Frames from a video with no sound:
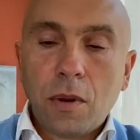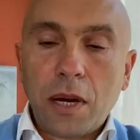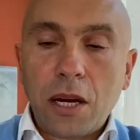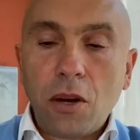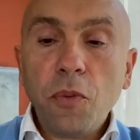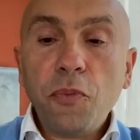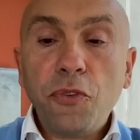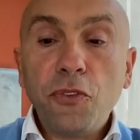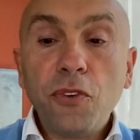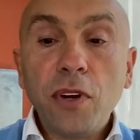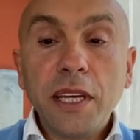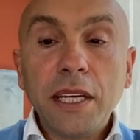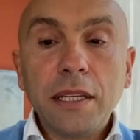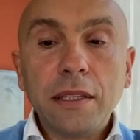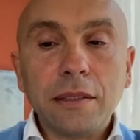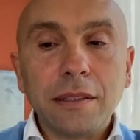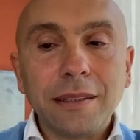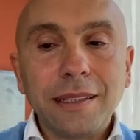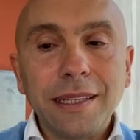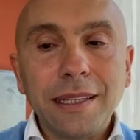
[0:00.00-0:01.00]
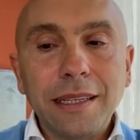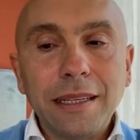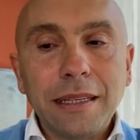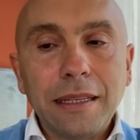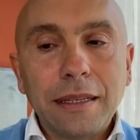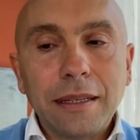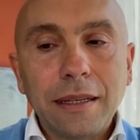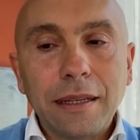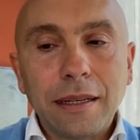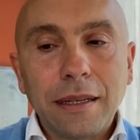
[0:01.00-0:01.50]
Well, hopefully,
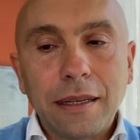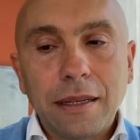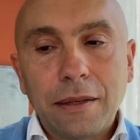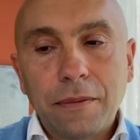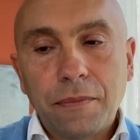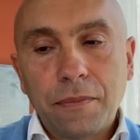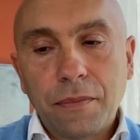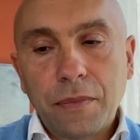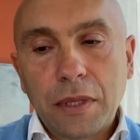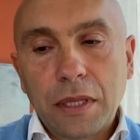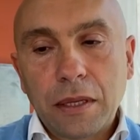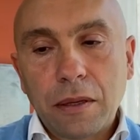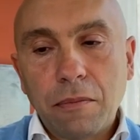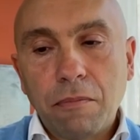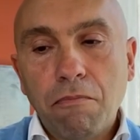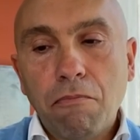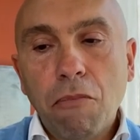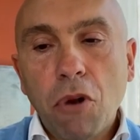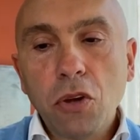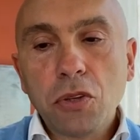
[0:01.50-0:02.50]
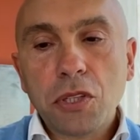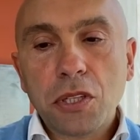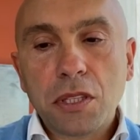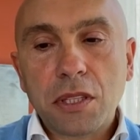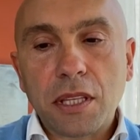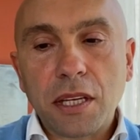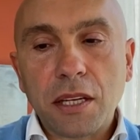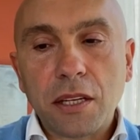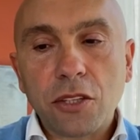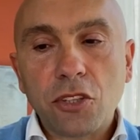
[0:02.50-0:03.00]
the uh,
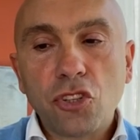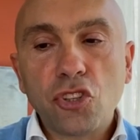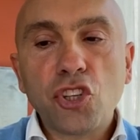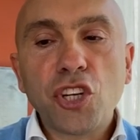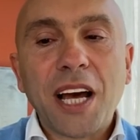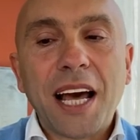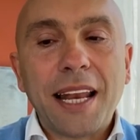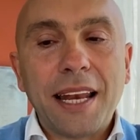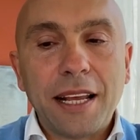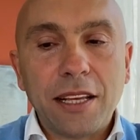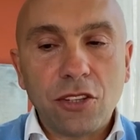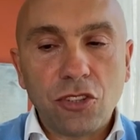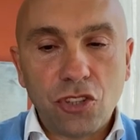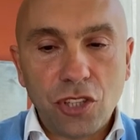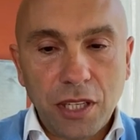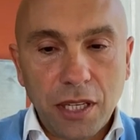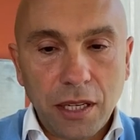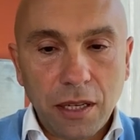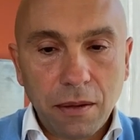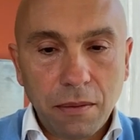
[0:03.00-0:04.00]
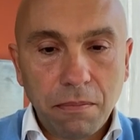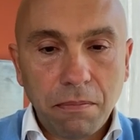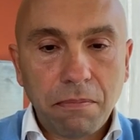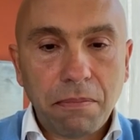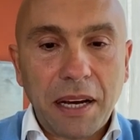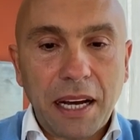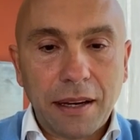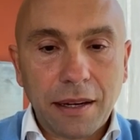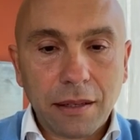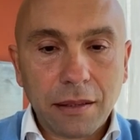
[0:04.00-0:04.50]
most uh, challenging
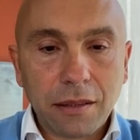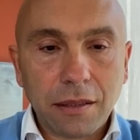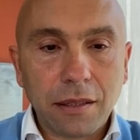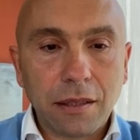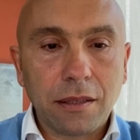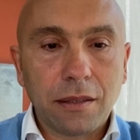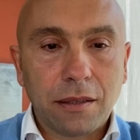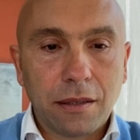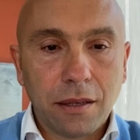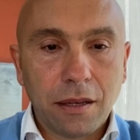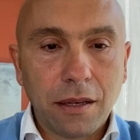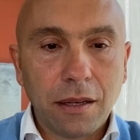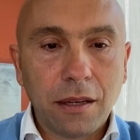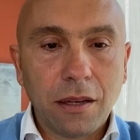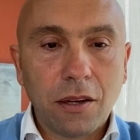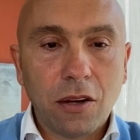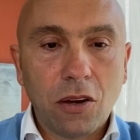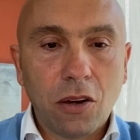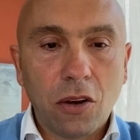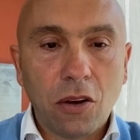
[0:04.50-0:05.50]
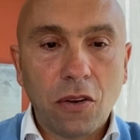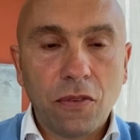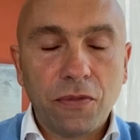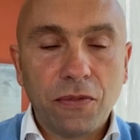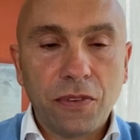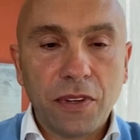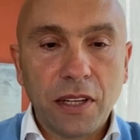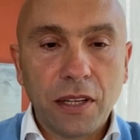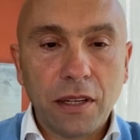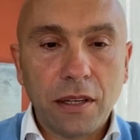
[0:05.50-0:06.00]
part uh,
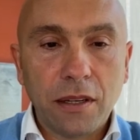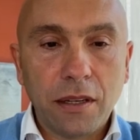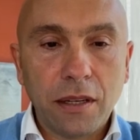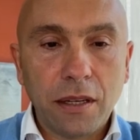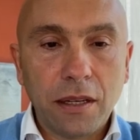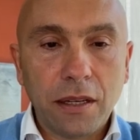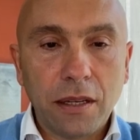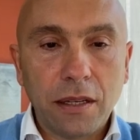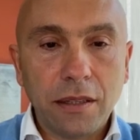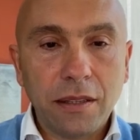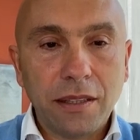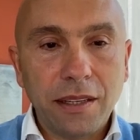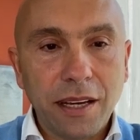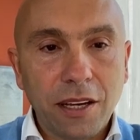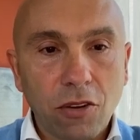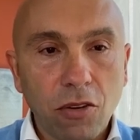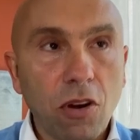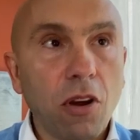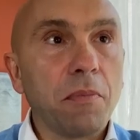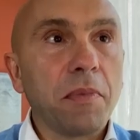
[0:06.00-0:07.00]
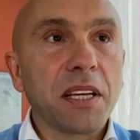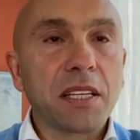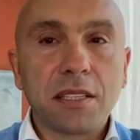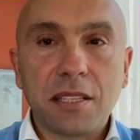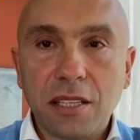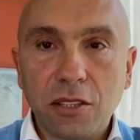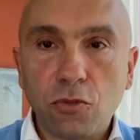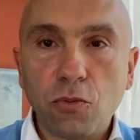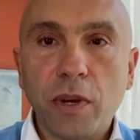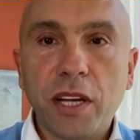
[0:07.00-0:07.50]
of uh, uh, the economic
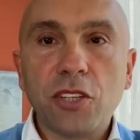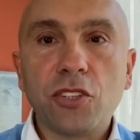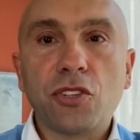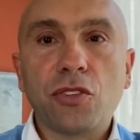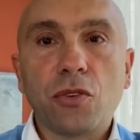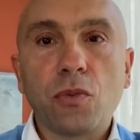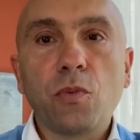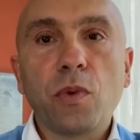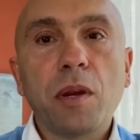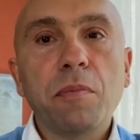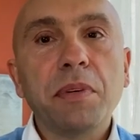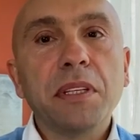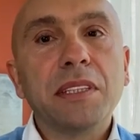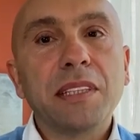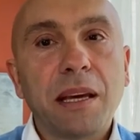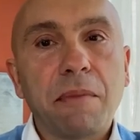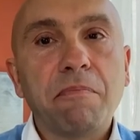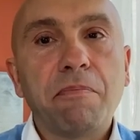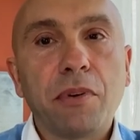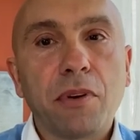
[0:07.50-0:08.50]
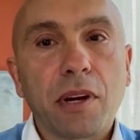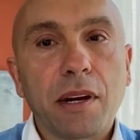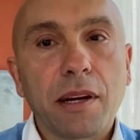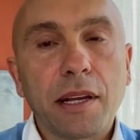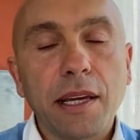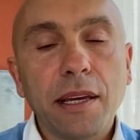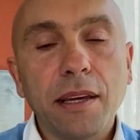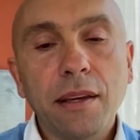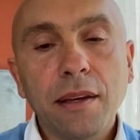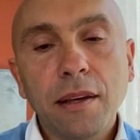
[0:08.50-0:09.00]
situation will be
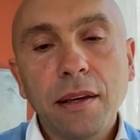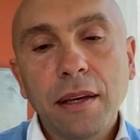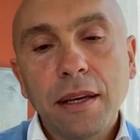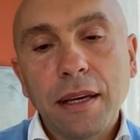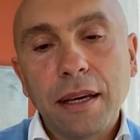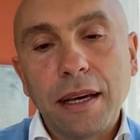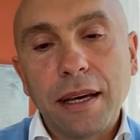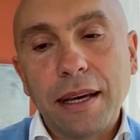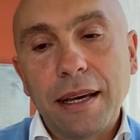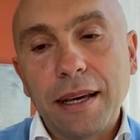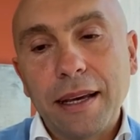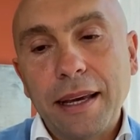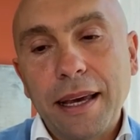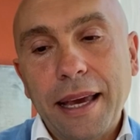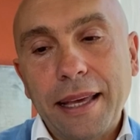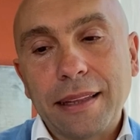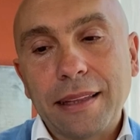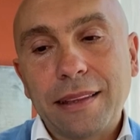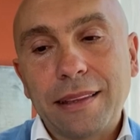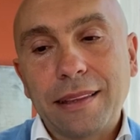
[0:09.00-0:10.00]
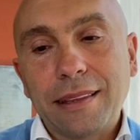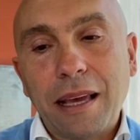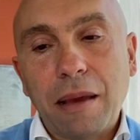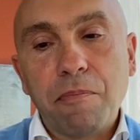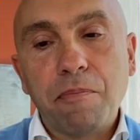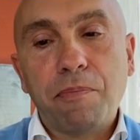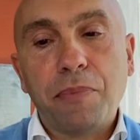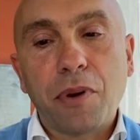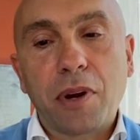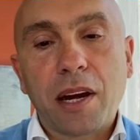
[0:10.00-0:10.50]
temporary, and
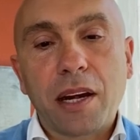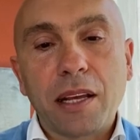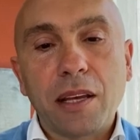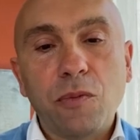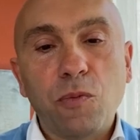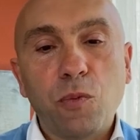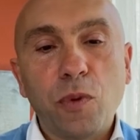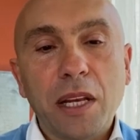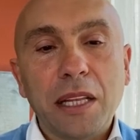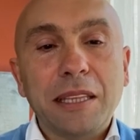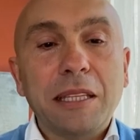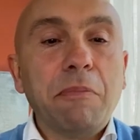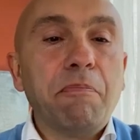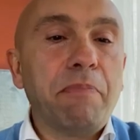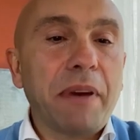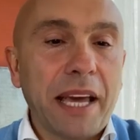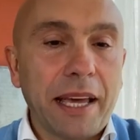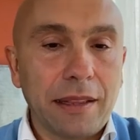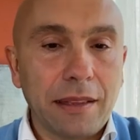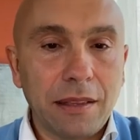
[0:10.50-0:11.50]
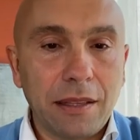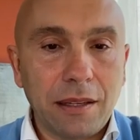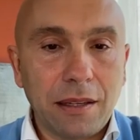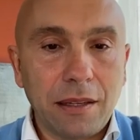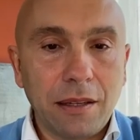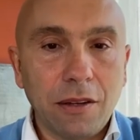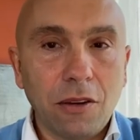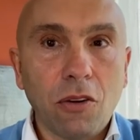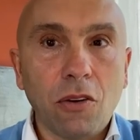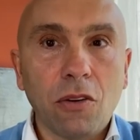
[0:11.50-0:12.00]
temporary will depend
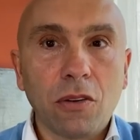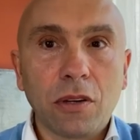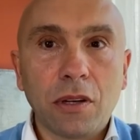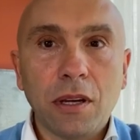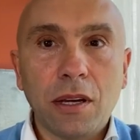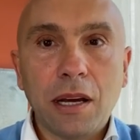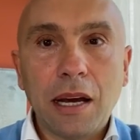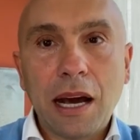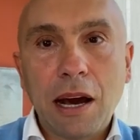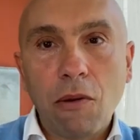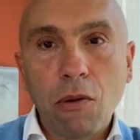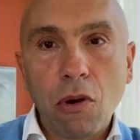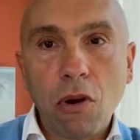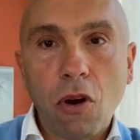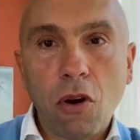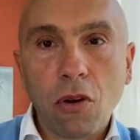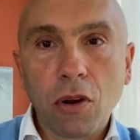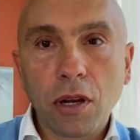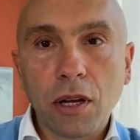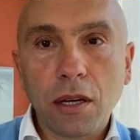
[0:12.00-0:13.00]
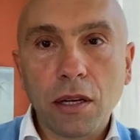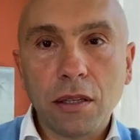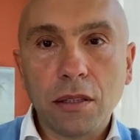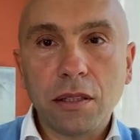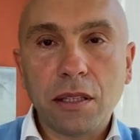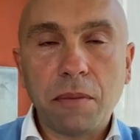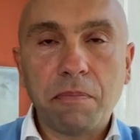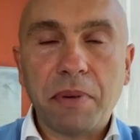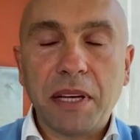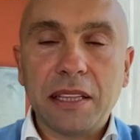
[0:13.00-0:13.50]
on how long
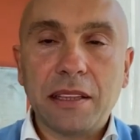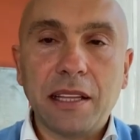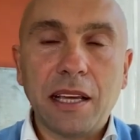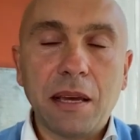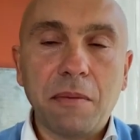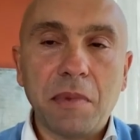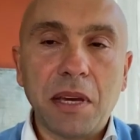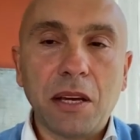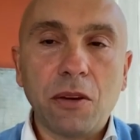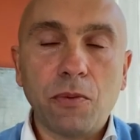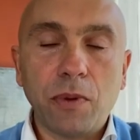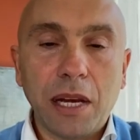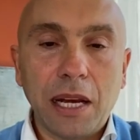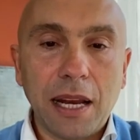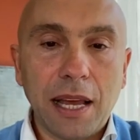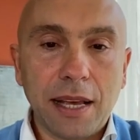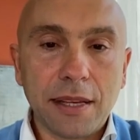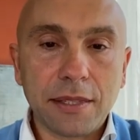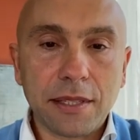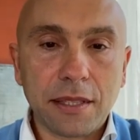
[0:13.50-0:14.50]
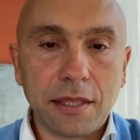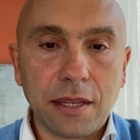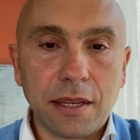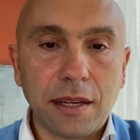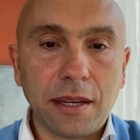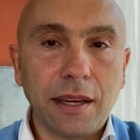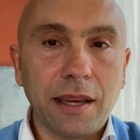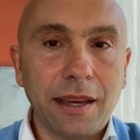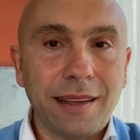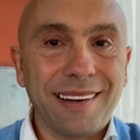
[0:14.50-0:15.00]
the pandemic will last
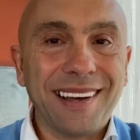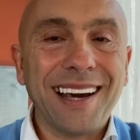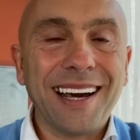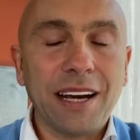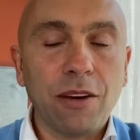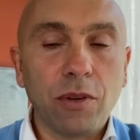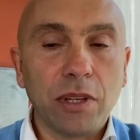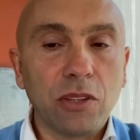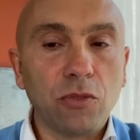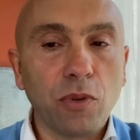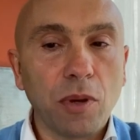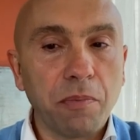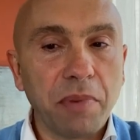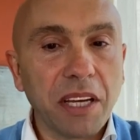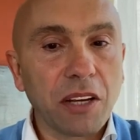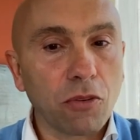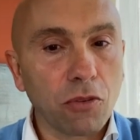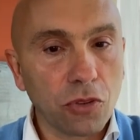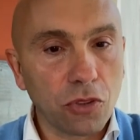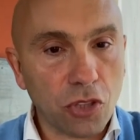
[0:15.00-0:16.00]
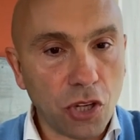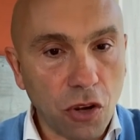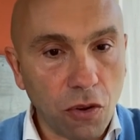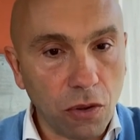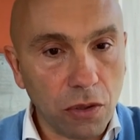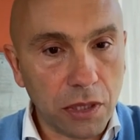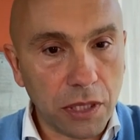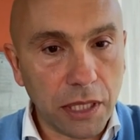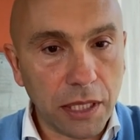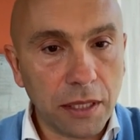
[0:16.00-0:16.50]
and how it will be
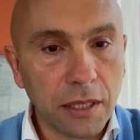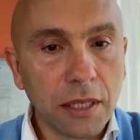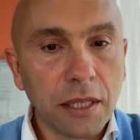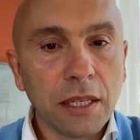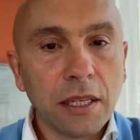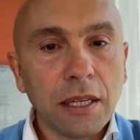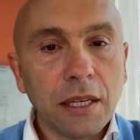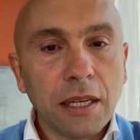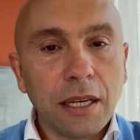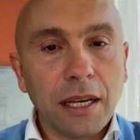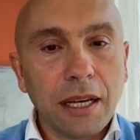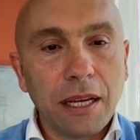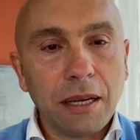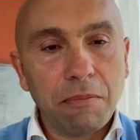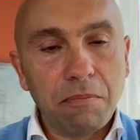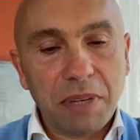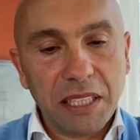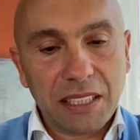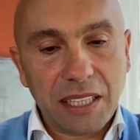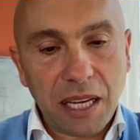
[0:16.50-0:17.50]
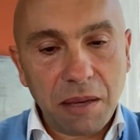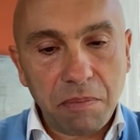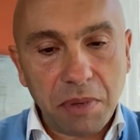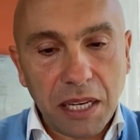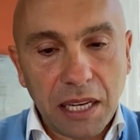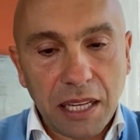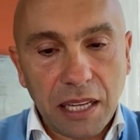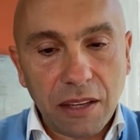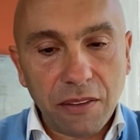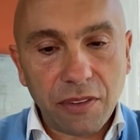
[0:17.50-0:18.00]
controlled. But I
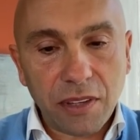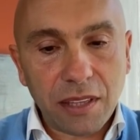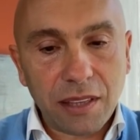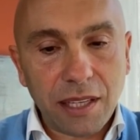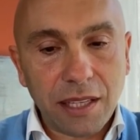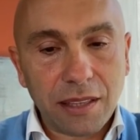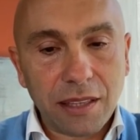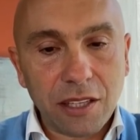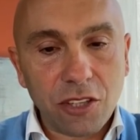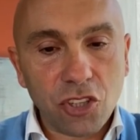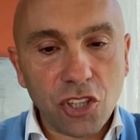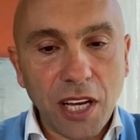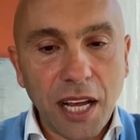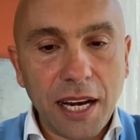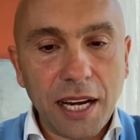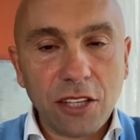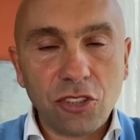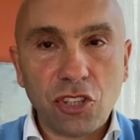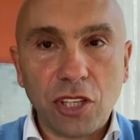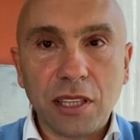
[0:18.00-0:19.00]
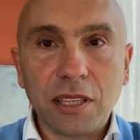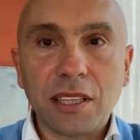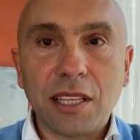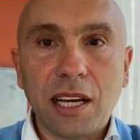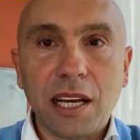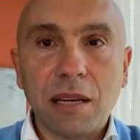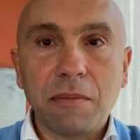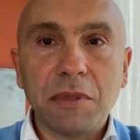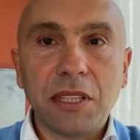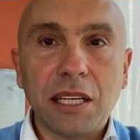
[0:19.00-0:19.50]
believe that the challenging
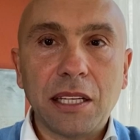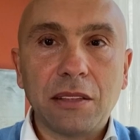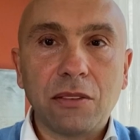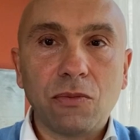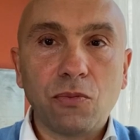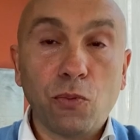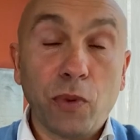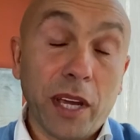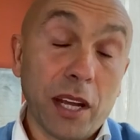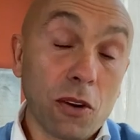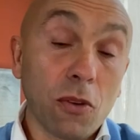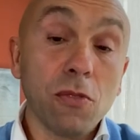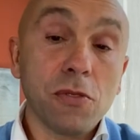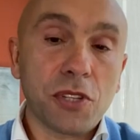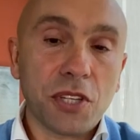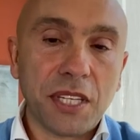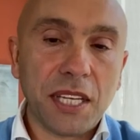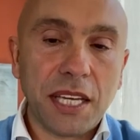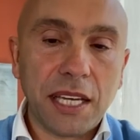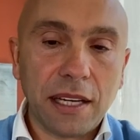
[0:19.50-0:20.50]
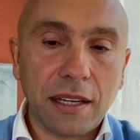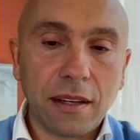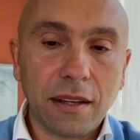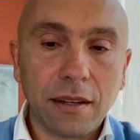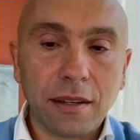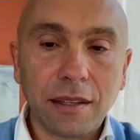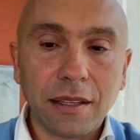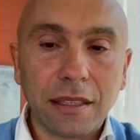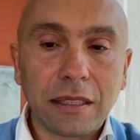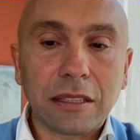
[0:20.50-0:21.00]
time that we are all
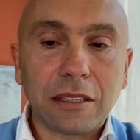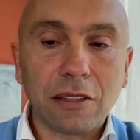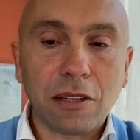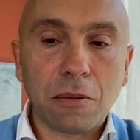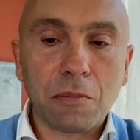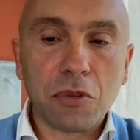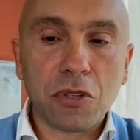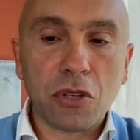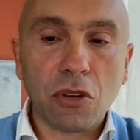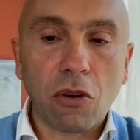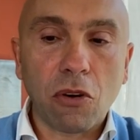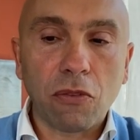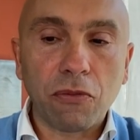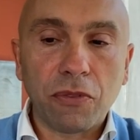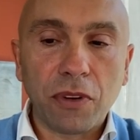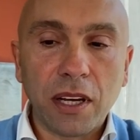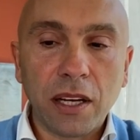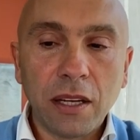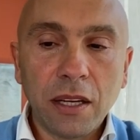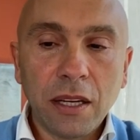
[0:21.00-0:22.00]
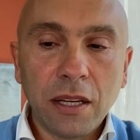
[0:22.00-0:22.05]
seeing in terms of